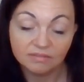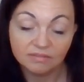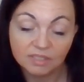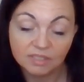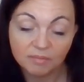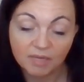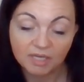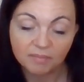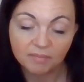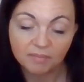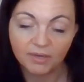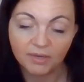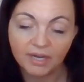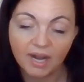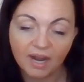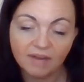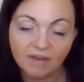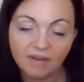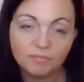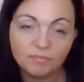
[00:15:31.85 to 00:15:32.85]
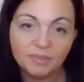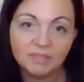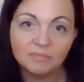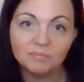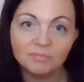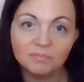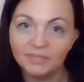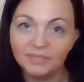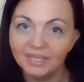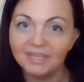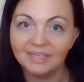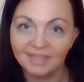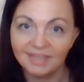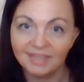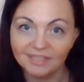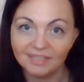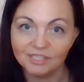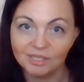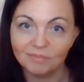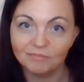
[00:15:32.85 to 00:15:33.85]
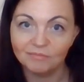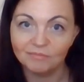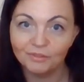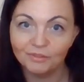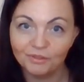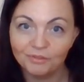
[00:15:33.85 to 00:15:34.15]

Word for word: to make a point, I've been playing catch up for